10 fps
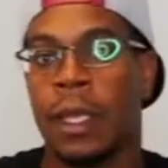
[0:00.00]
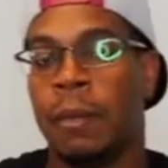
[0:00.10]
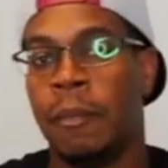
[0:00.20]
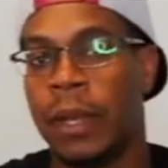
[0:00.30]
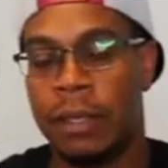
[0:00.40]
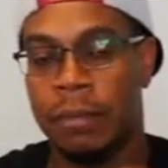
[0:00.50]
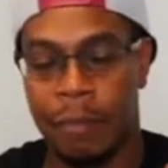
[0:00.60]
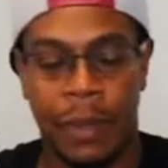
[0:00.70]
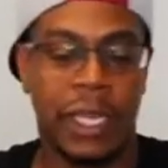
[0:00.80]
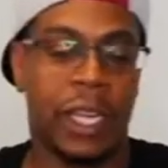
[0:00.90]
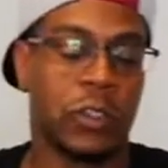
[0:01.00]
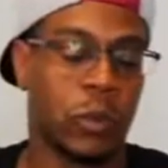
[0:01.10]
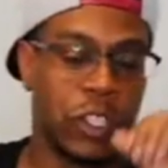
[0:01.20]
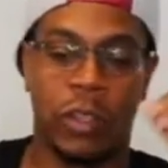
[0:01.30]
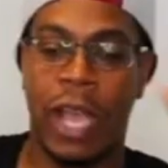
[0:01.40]
but here's what
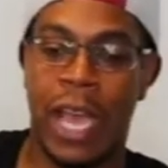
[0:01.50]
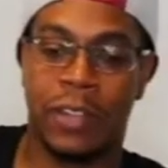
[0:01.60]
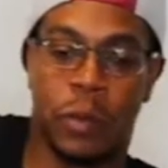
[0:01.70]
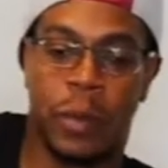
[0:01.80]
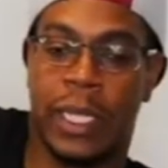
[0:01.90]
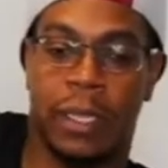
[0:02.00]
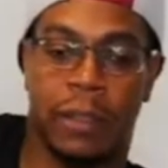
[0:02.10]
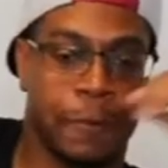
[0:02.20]
you guys will believe.